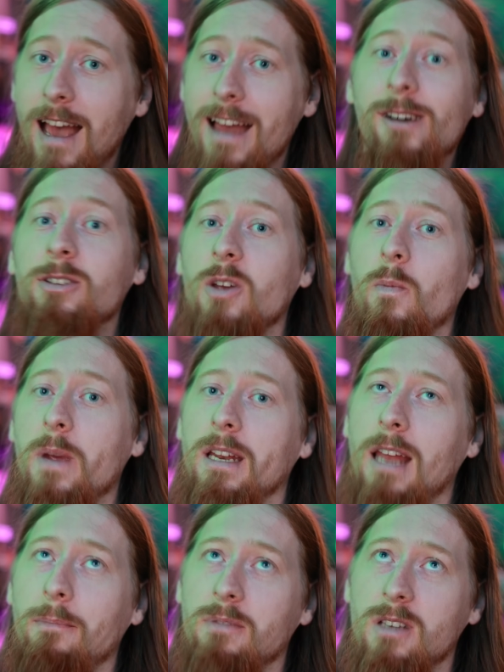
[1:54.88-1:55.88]
I also
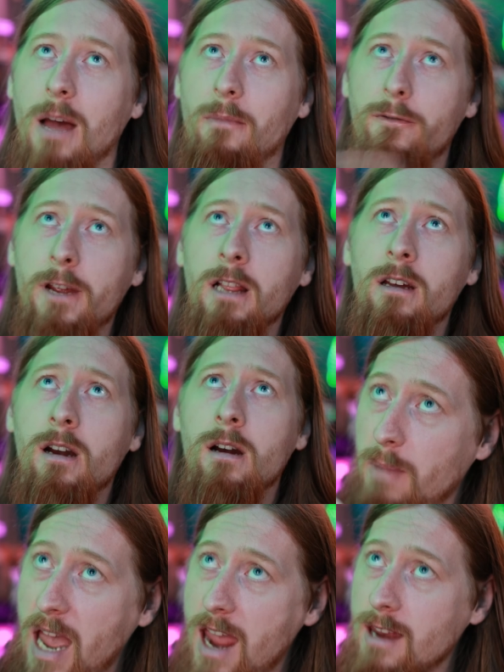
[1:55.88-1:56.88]
picked up some filler
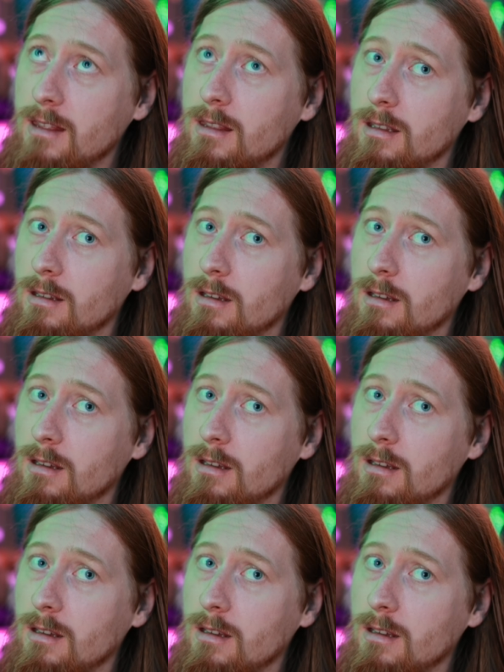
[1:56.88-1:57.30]
paint,